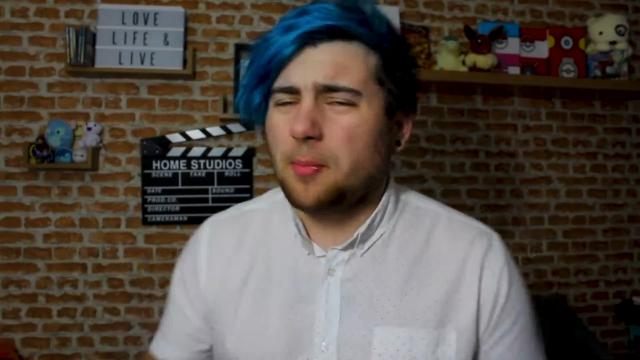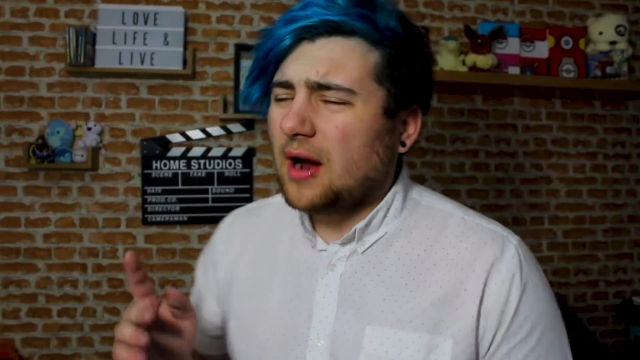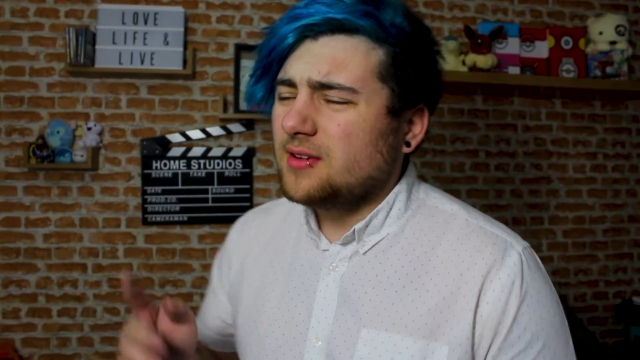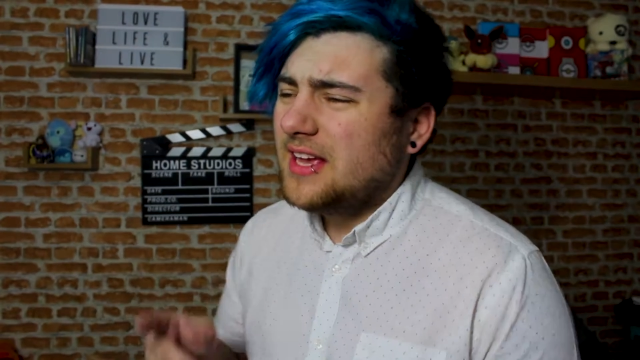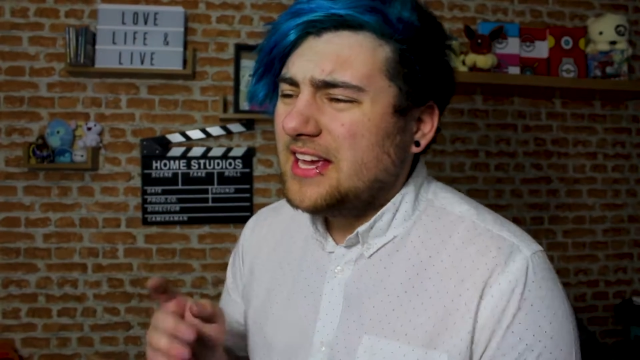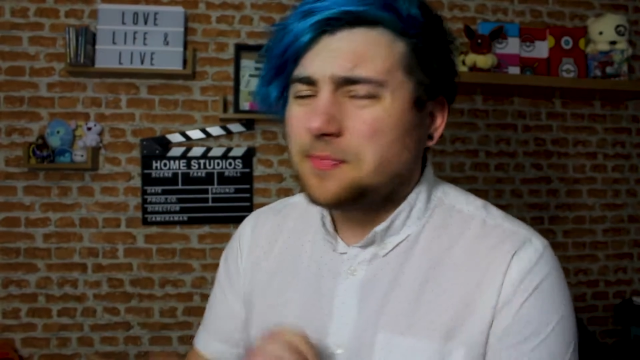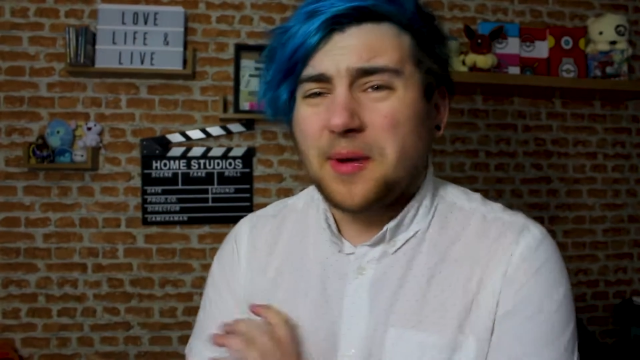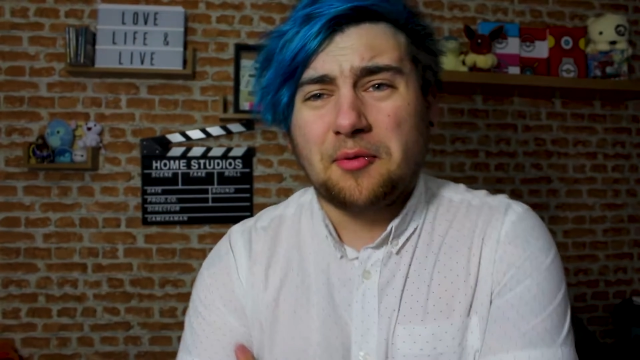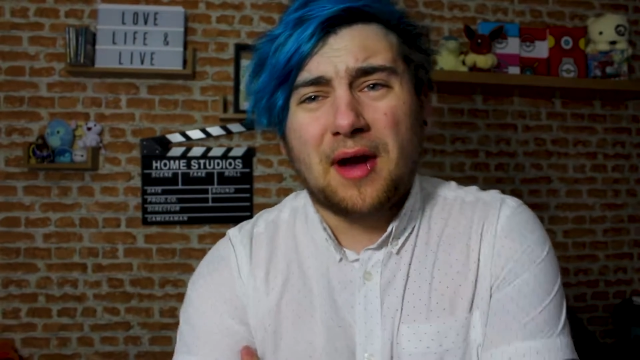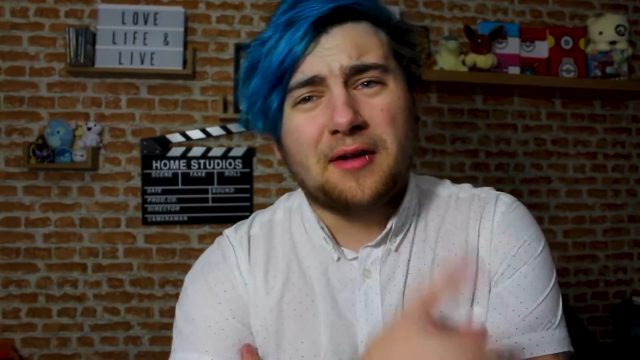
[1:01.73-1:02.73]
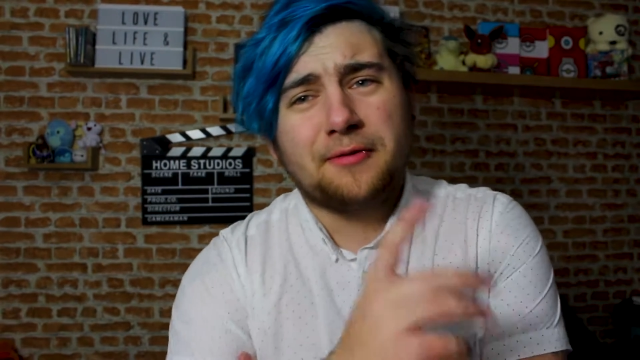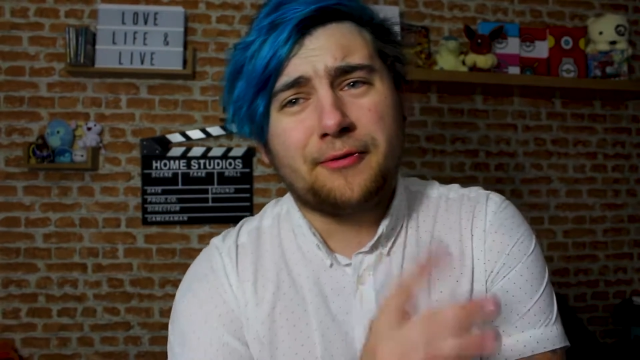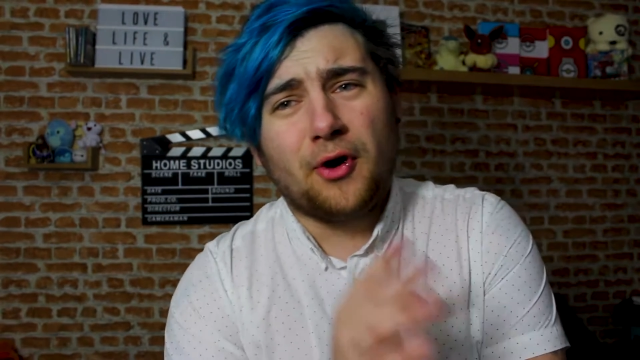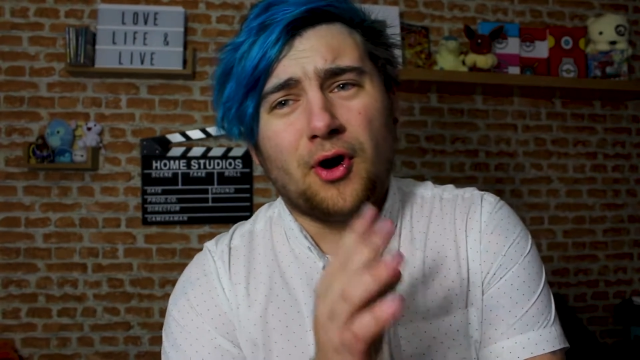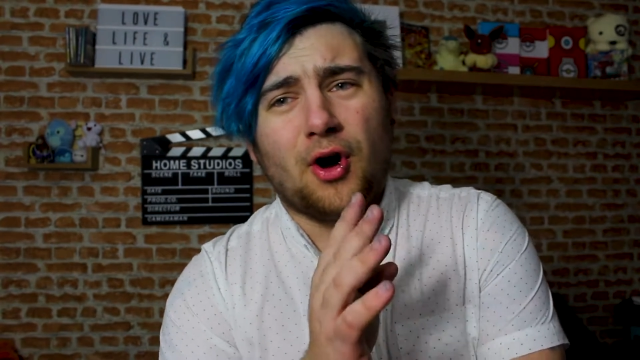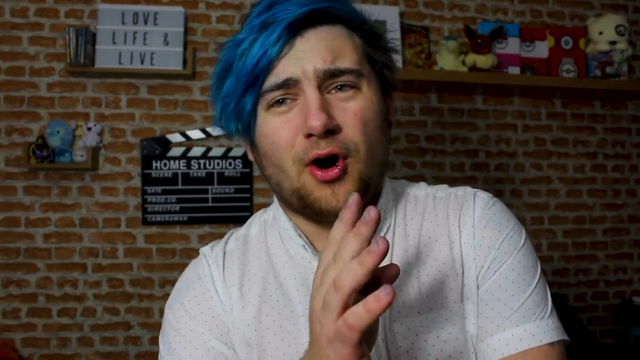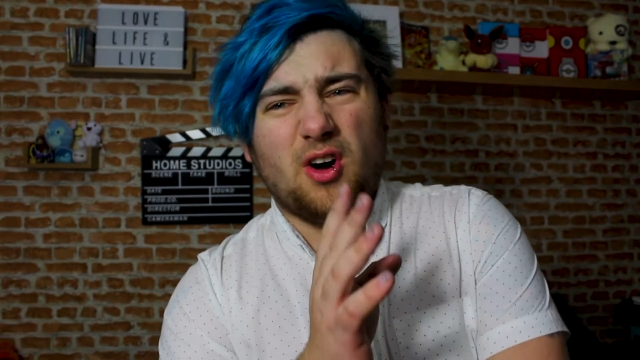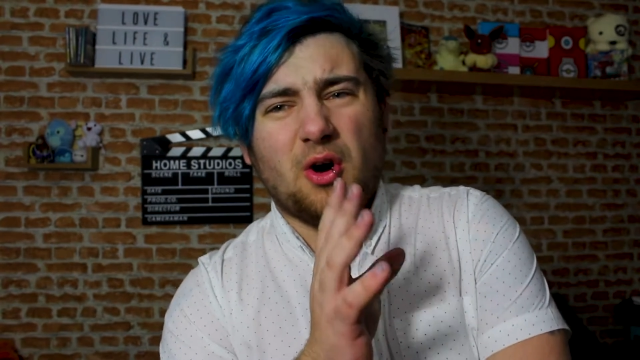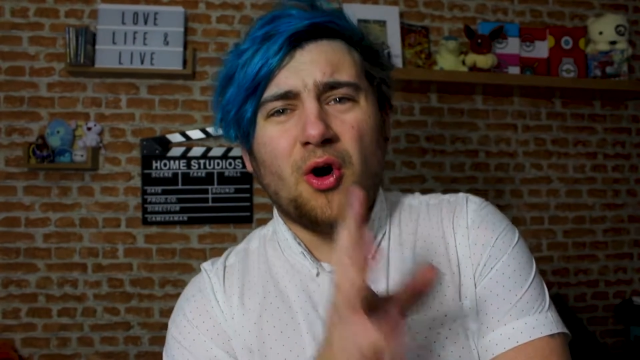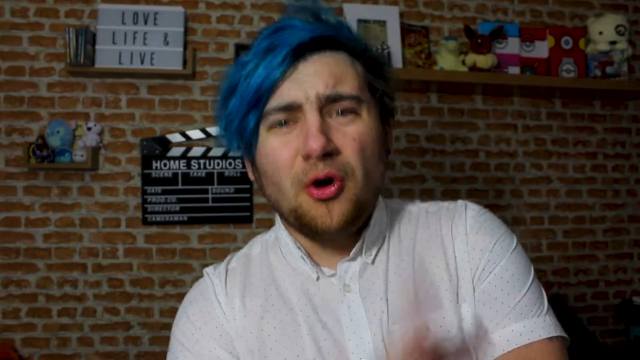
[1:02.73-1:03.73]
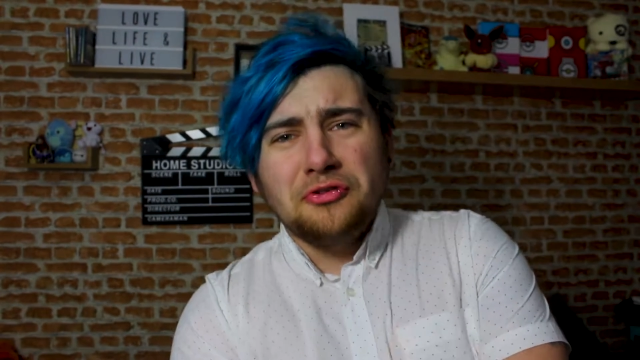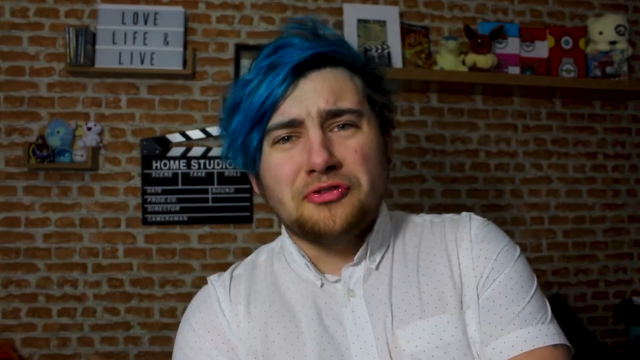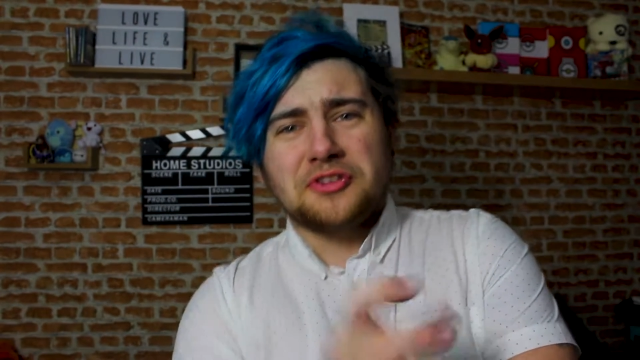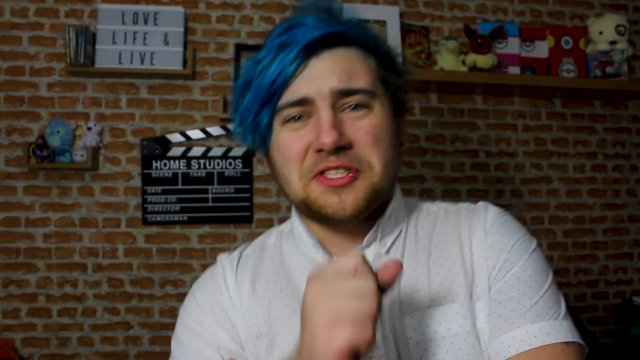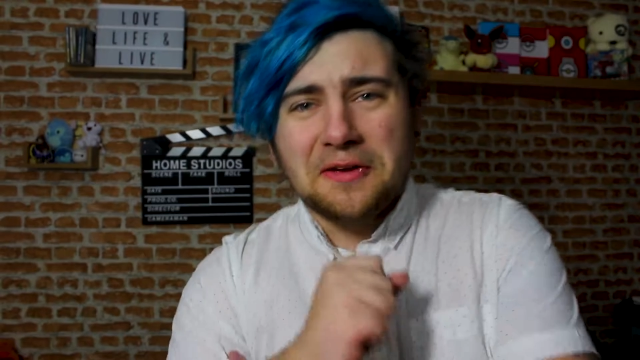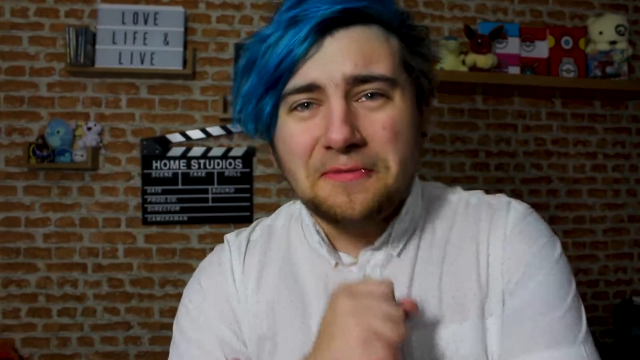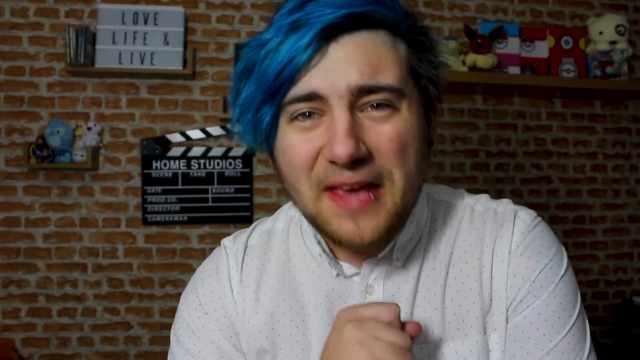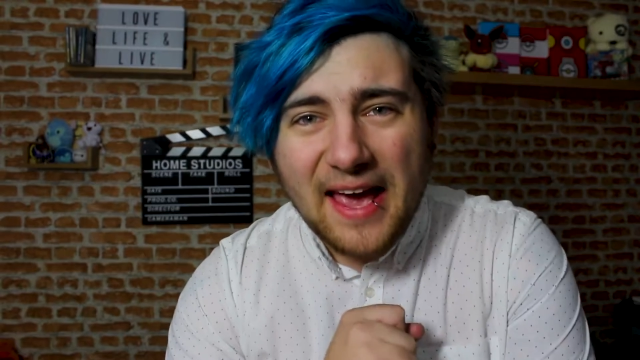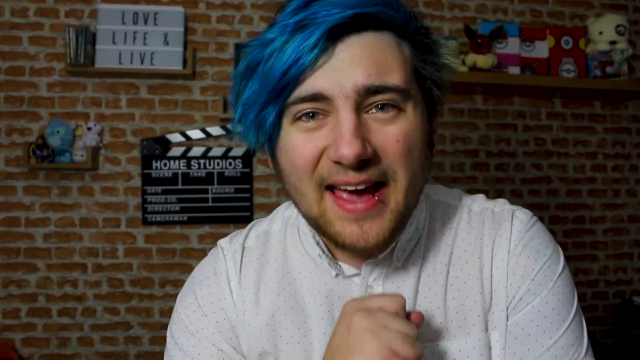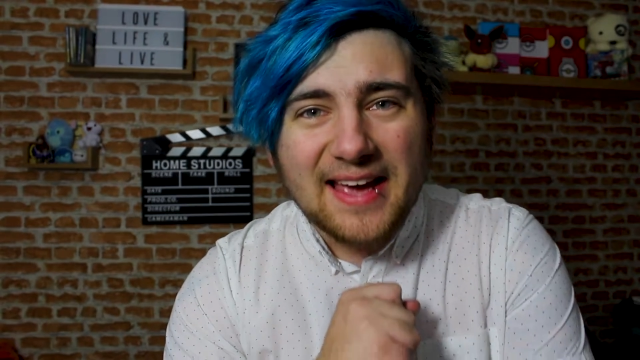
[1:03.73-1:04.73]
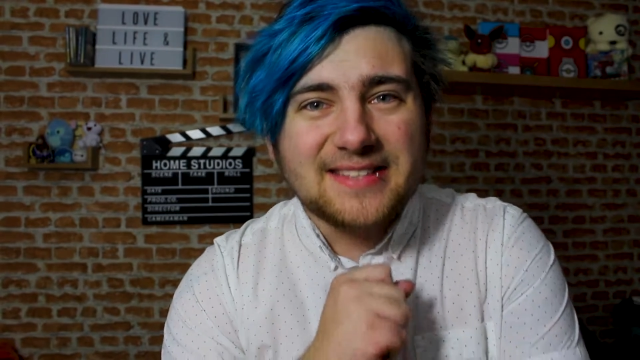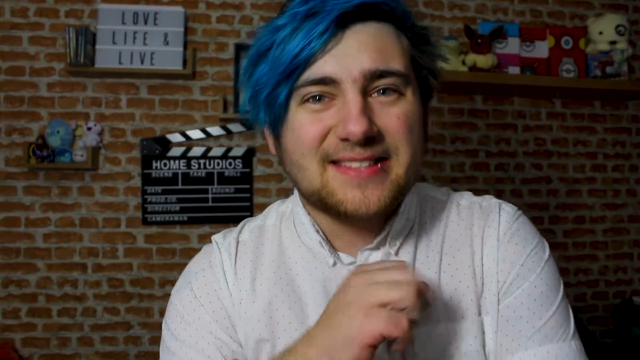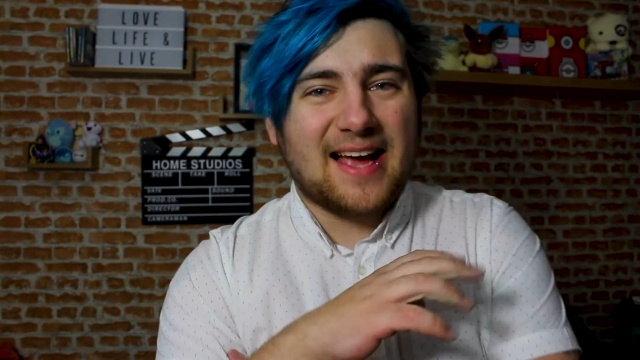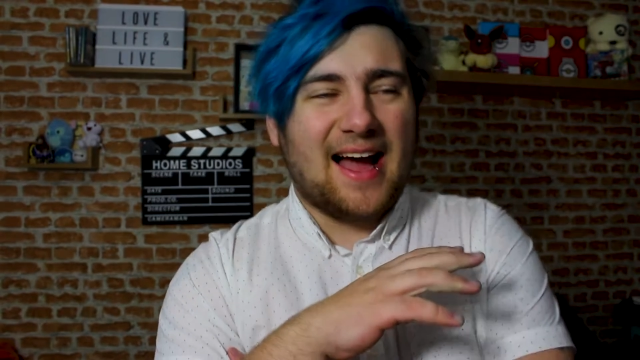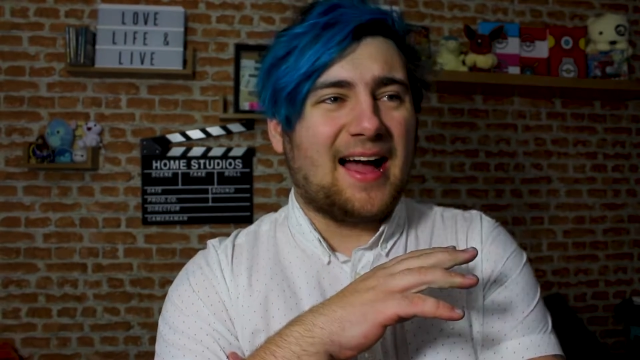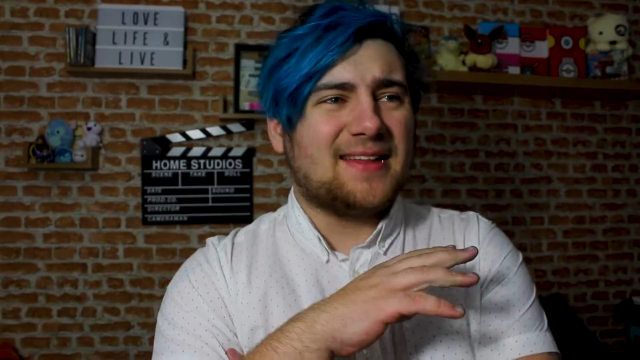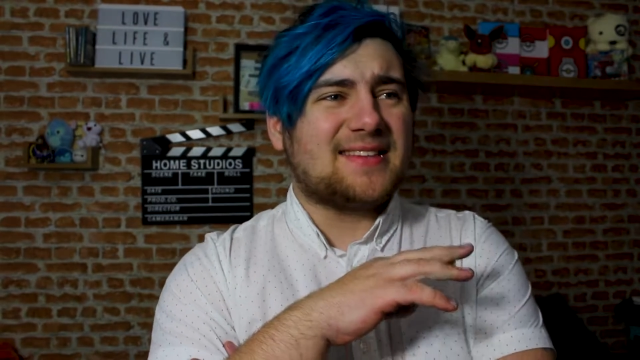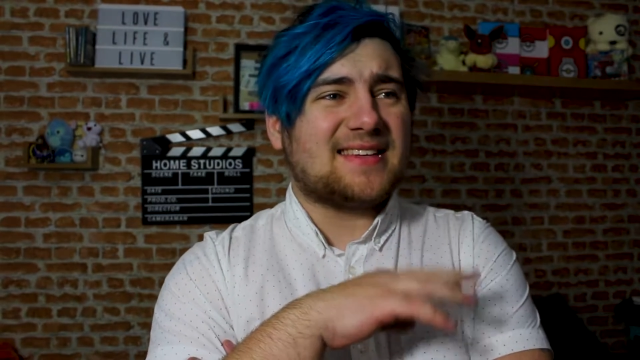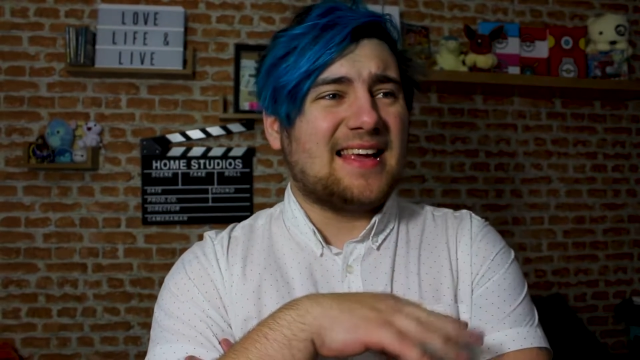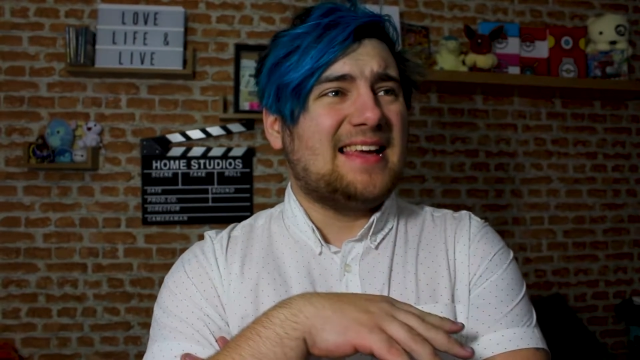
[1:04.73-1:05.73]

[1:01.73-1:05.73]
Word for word: apparently he's been around for hundreds of years and